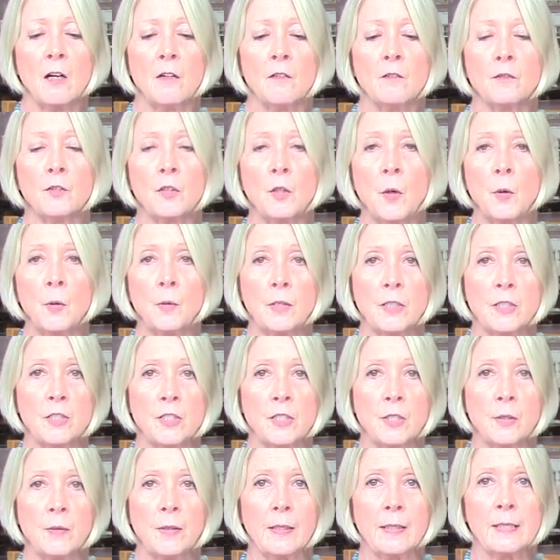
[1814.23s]
flowed
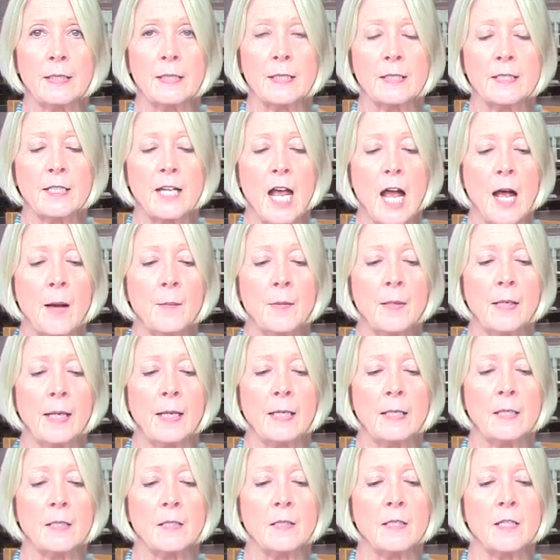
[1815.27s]
into and
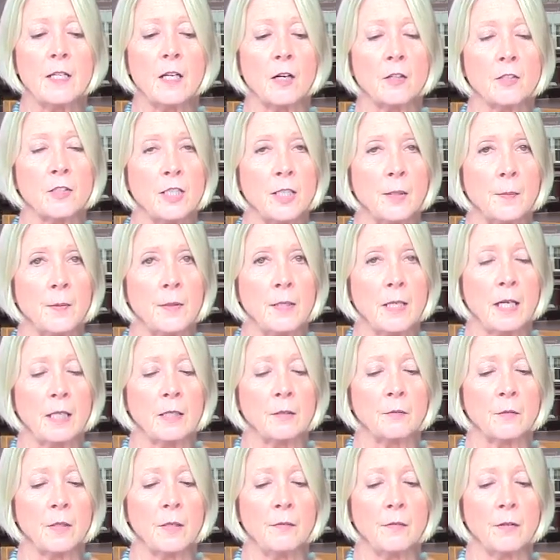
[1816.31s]
contaminated the
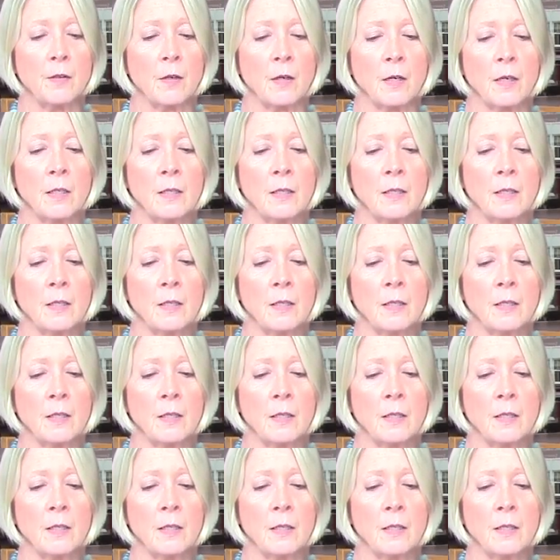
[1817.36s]
Artibonite River.